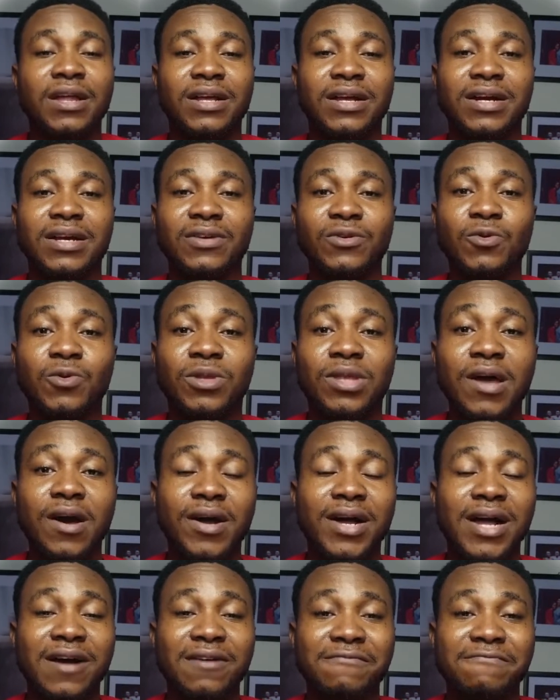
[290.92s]
you tell
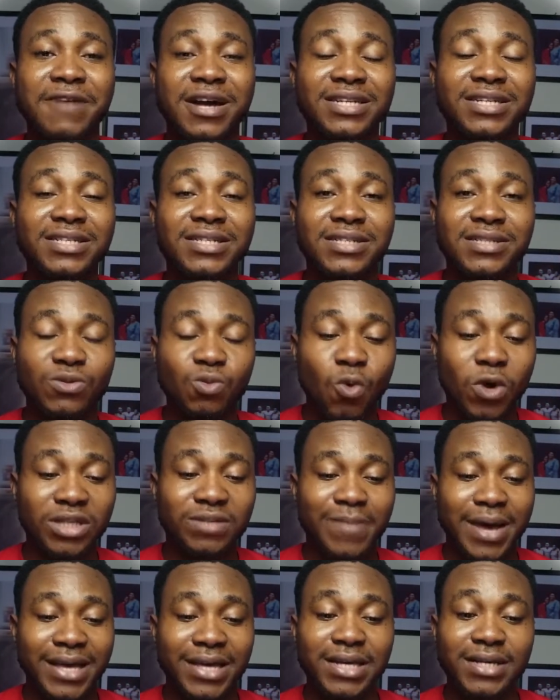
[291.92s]
Canva, this is what
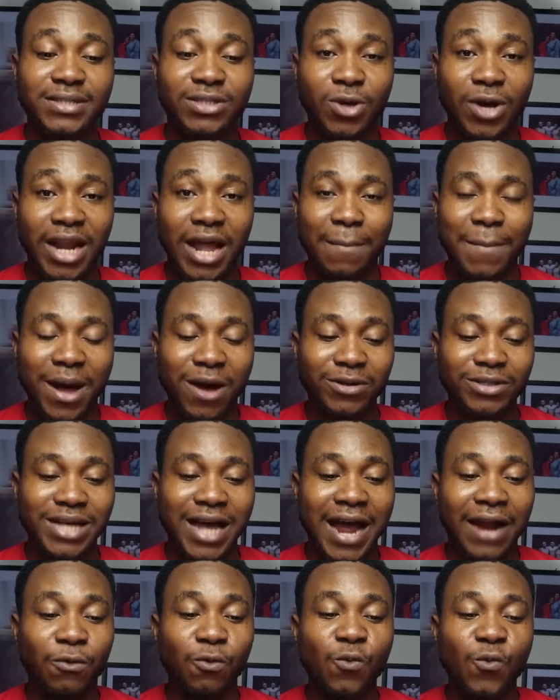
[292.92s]
my gig is all about
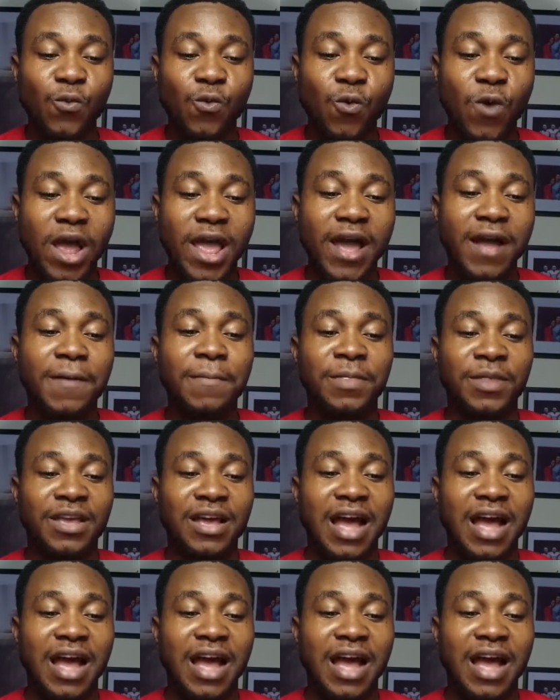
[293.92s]
and where